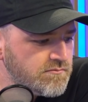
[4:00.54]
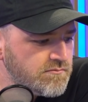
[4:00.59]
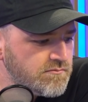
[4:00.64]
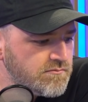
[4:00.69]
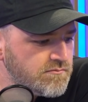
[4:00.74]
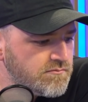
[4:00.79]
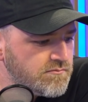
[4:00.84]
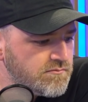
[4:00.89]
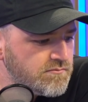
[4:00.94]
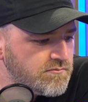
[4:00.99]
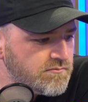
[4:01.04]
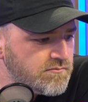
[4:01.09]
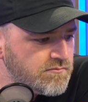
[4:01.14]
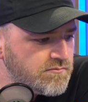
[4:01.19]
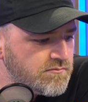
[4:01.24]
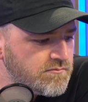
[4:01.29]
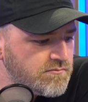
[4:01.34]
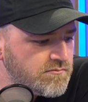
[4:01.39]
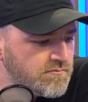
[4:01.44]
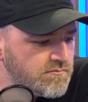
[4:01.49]
I think
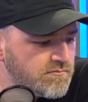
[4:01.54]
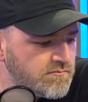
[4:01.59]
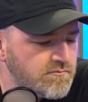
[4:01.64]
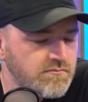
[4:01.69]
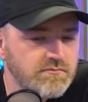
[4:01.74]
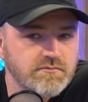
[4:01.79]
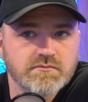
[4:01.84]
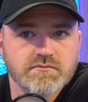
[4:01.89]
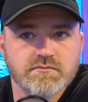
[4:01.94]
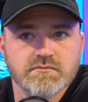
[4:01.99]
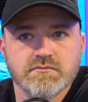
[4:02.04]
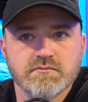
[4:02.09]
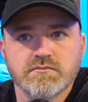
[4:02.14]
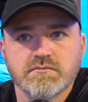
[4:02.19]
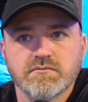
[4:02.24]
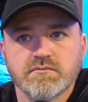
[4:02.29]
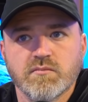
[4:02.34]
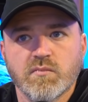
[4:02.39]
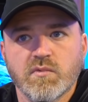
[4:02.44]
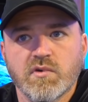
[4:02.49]
uh, Courage
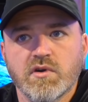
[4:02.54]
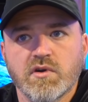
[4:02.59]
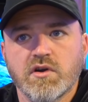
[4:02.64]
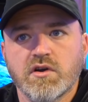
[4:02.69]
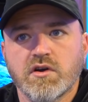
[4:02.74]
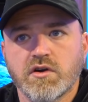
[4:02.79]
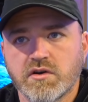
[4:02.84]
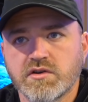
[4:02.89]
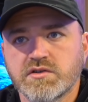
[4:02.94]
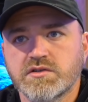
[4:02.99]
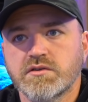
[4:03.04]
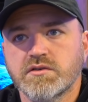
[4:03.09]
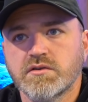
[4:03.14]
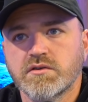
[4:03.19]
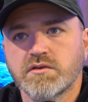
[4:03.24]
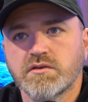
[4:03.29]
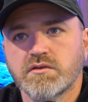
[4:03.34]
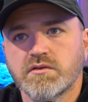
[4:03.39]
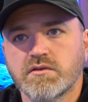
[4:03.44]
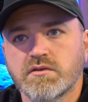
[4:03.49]
and Courage.
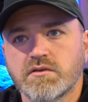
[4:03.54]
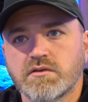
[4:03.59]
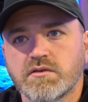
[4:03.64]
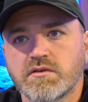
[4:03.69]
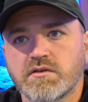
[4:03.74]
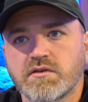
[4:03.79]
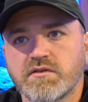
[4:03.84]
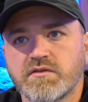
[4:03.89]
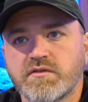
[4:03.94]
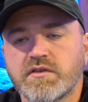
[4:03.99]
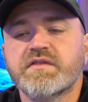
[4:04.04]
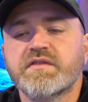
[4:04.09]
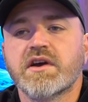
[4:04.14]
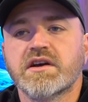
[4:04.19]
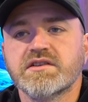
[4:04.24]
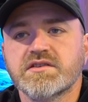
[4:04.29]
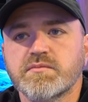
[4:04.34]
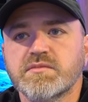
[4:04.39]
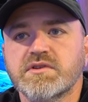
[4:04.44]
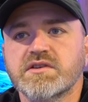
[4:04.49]
Correa. They've
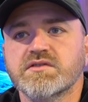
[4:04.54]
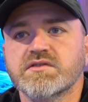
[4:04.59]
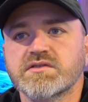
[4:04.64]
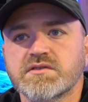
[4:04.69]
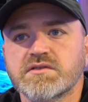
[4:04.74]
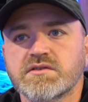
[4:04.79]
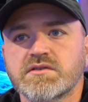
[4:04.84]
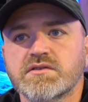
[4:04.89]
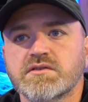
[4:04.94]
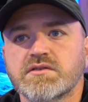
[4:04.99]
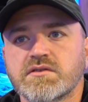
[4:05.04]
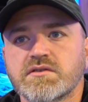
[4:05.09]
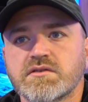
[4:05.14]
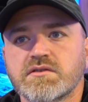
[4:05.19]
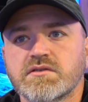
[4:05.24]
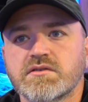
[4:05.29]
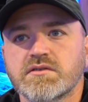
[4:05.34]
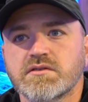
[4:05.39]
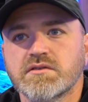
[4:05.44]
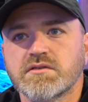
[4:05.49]
got some deals. Yeah.
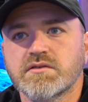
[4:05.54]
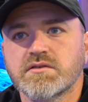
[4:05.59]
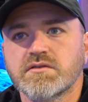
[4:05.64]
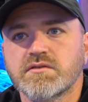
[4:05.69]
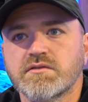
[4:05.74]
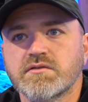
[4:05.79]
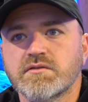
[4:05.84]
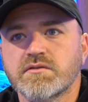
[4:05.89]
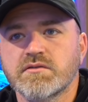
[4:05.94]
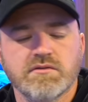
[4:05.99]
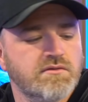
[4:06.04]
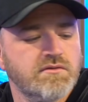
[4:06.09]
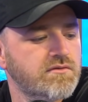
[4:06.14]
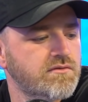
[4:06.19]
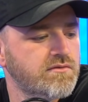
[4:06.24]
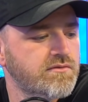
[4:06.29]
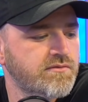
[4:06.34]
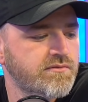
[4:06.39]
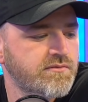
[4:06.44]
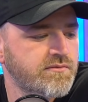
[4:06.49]
So
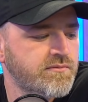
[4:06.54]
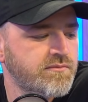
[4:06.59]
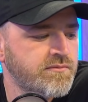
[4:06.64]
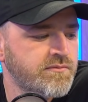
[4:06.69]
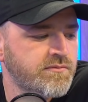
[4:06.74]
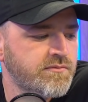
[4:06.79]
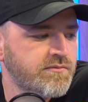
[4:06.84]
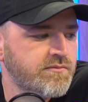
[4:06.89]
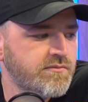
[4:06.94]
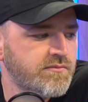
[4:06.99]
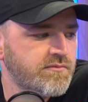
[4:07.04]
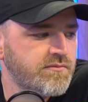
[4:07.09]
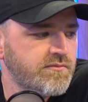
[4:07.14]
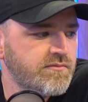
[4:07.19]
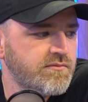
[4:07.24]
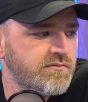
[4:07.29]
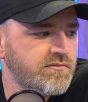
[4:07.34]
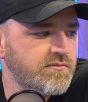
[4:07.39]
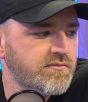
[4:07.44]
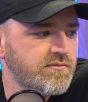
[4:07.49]
it's not their first
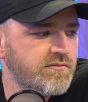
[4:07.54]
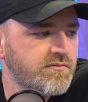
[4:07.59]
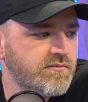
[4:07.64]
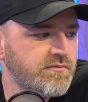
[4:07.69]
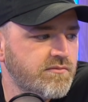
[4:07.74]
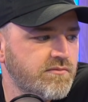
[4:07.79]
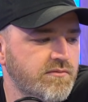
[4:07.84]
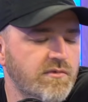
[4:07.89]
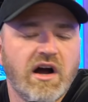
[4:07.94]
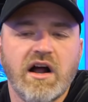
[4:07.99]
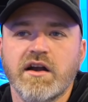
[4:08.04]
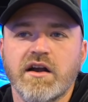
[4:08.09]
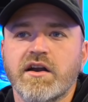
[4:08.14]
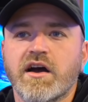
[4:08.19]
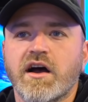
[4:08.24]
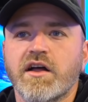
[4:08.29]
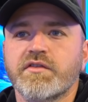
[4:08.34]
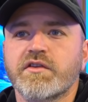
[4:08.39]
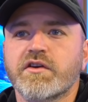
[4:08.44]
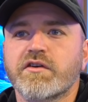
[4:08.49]
time. Not
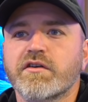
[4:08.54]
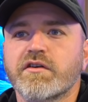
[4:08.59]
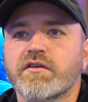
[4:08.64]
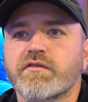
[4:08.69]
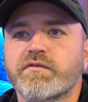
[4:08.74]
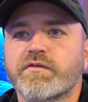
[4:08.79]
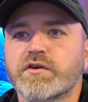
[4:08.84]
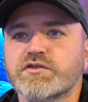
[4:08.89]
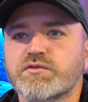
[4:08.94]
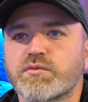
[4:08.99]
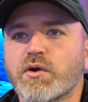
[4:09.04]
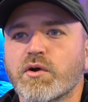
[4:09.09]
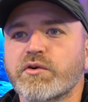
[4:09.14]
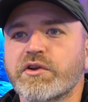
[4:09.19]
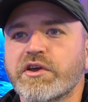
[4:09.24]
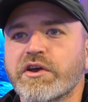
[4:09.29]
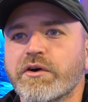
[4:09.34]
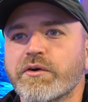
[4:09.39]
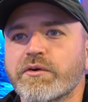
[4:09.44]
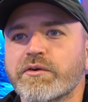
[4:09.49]
not their first
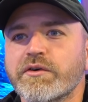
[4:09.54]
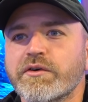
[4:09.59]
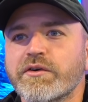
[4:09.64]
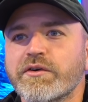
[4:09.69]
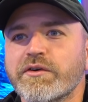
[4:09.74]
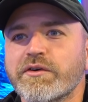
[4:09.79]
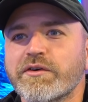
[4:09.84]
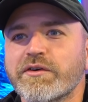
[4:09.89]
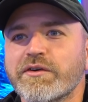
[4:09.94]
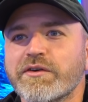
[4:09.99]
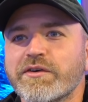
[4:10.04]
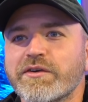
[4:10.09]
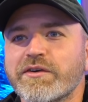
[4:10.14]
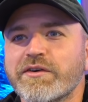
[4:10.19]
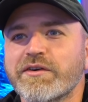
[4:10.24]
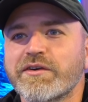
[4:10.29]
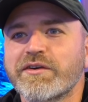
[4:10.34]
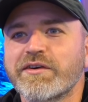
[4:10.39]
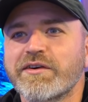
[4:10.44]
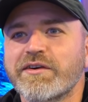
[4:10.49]
rodeo. Rodeo.
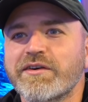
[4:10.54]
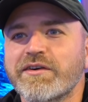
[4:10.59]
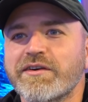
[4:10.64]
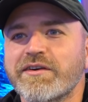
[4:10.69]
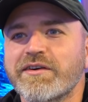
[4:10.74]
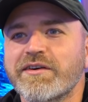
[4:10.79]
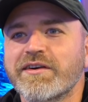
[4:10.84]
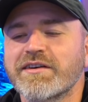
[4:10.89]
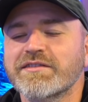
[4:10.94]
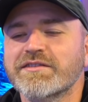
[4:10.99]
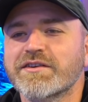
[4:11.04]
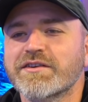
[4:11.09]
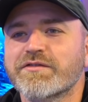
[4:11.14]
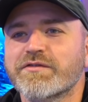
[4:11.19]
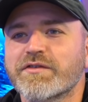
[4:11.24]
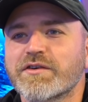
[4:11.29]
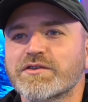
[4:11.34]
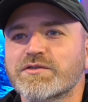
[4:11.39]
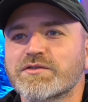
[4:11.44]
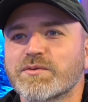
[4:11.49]
Yeah. Not their
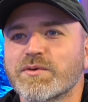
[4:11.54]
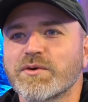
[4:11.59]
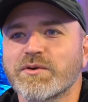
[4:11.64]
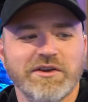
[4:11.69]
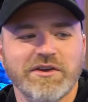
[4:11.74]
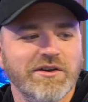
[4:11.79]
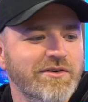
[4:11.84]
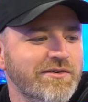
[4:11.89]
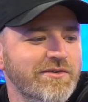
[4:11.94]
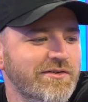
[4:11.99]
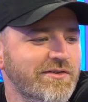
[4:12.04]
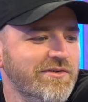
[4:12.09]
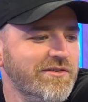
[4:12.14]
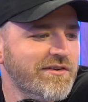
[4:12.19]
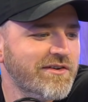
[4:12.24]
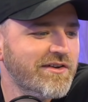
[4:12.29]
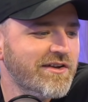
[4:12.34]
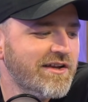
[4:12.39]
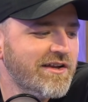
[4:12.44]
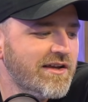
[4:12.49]
first rodeo. Yeah.
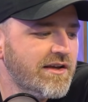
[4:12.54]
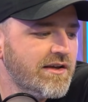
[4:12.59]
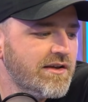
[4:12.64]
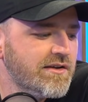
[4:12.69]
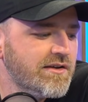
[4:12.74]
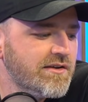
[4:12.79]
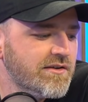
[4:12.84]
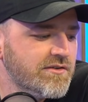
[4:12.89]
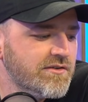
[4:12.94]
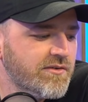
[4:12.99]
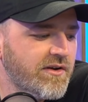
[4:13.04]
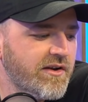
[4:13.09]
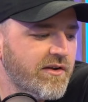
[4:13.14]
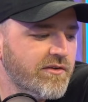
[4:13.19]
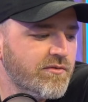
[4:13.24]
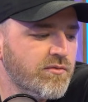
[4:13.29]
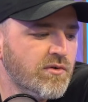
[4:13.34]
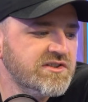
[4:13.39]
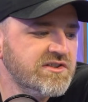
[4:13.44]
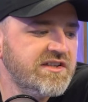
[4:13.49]
So,
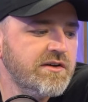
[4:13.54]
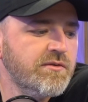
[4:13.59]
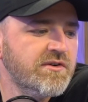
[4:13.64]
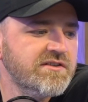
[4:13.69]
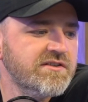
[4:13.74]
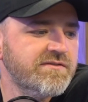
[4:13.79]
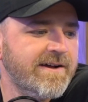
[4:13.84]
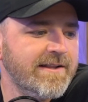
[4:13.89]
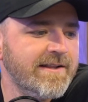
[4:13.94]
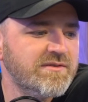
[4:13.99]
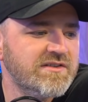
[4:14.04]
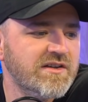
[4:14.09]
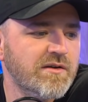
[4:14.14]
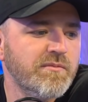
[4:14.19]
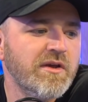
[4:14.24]
anyways, we'll see what develops there.